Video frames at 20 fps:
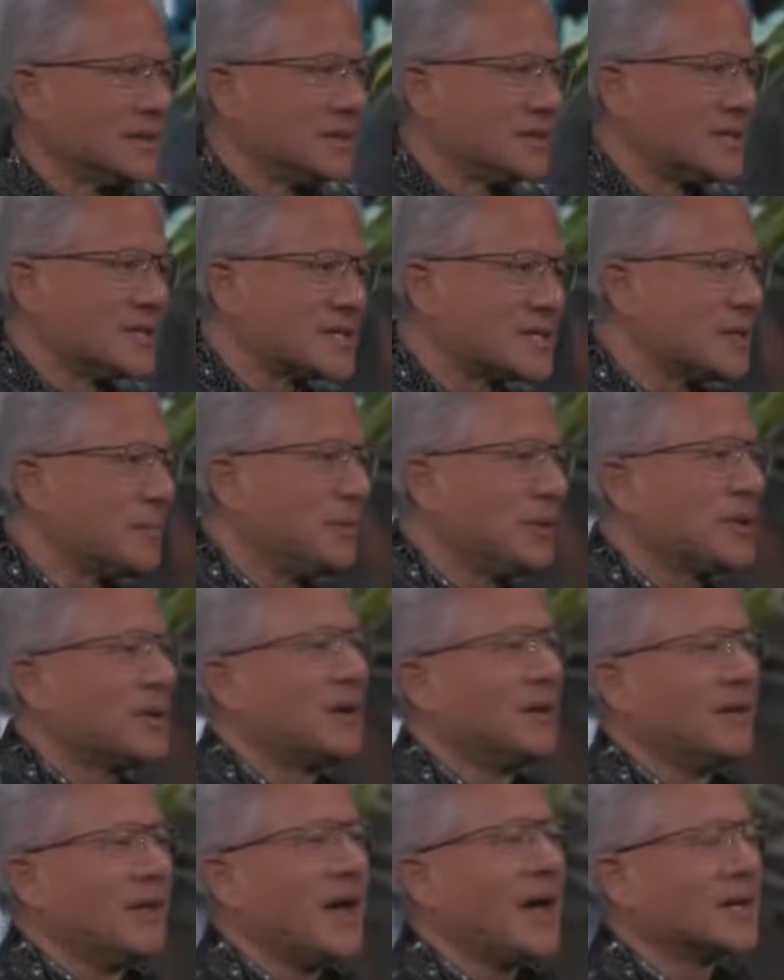to simply
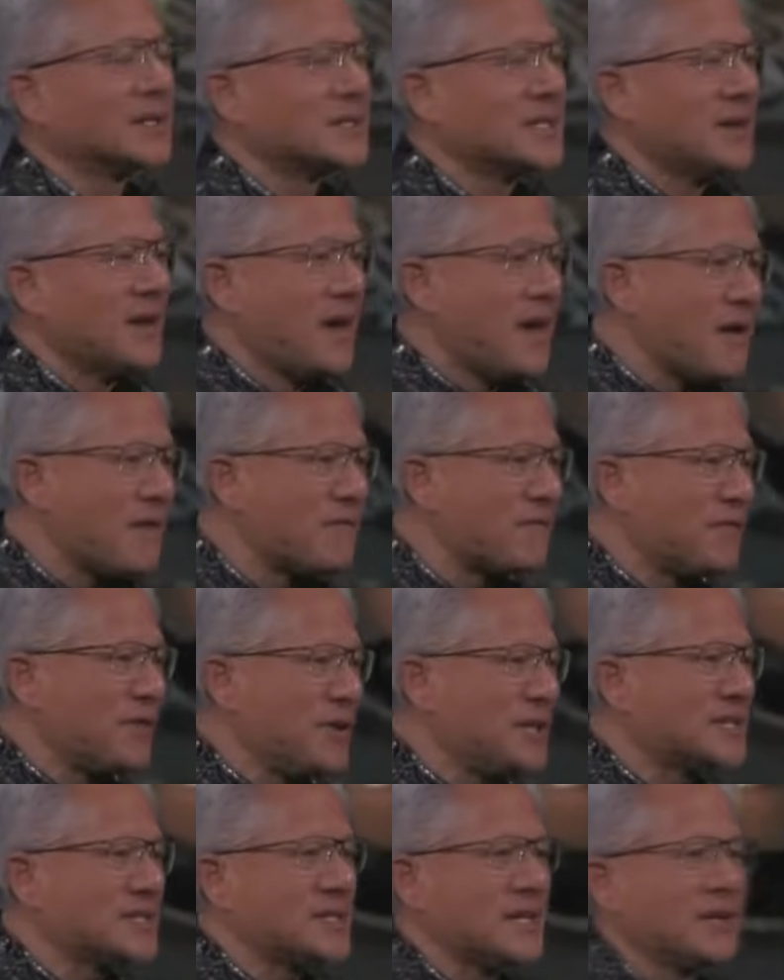collect
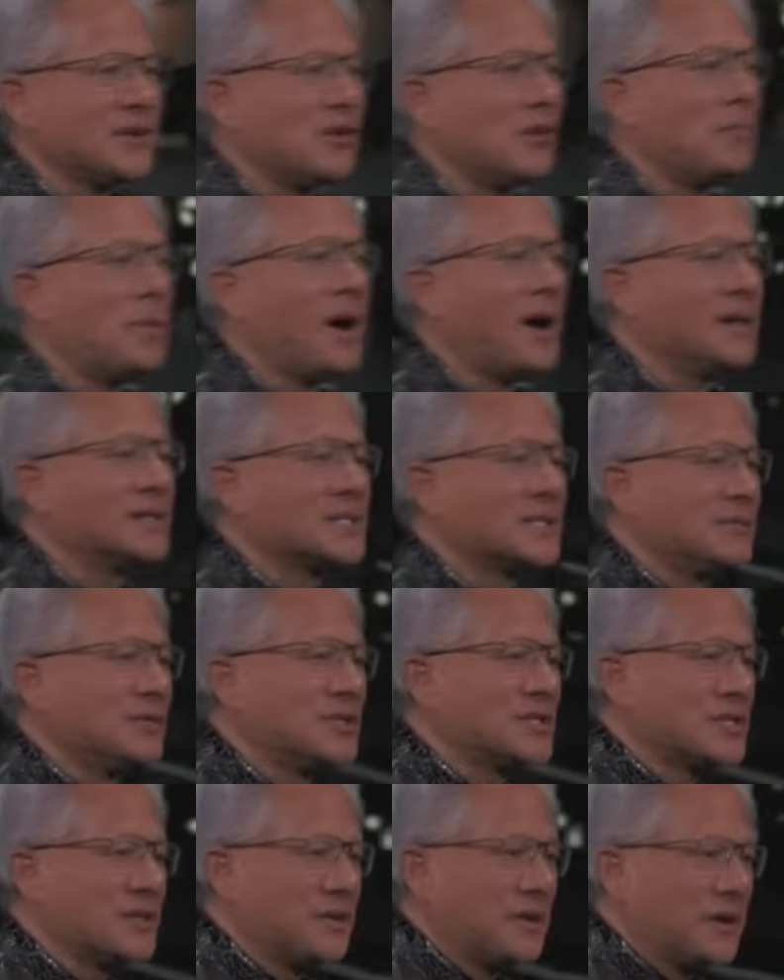every single
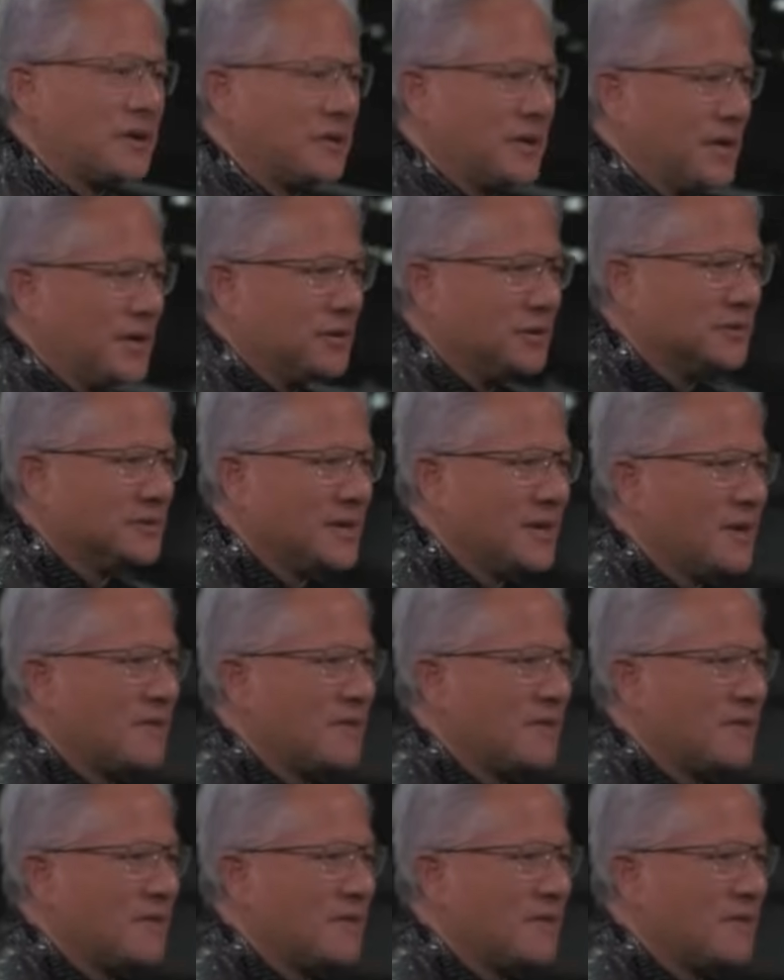possible scenario